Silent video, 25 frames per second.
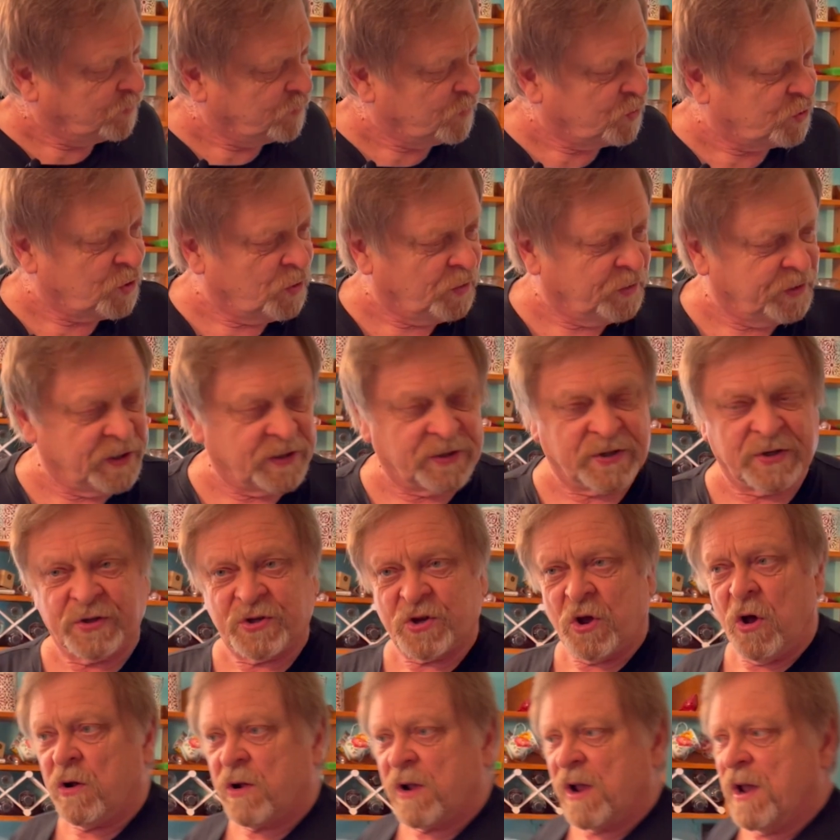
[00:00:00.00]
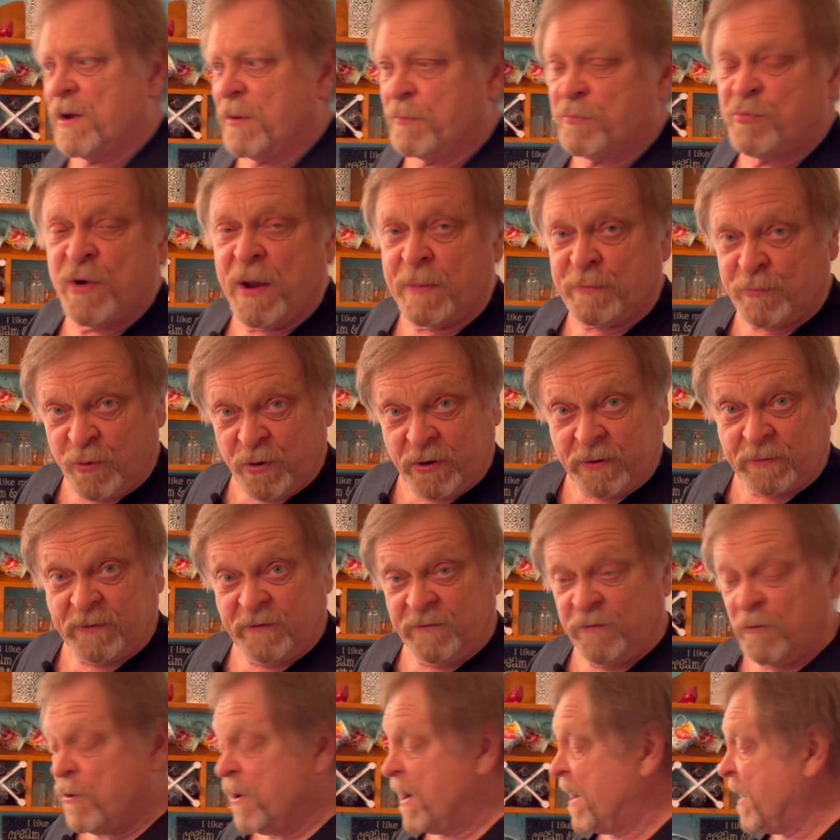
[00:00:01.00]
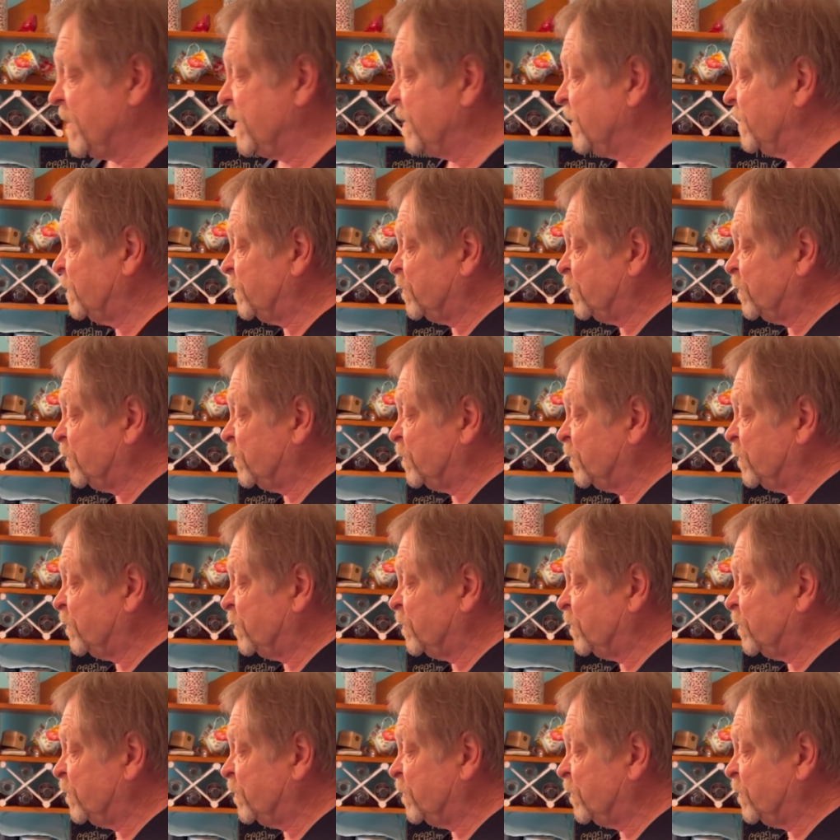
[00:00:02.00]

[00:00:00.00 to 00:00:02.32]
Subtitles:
so this is all kind of prep work beforehand.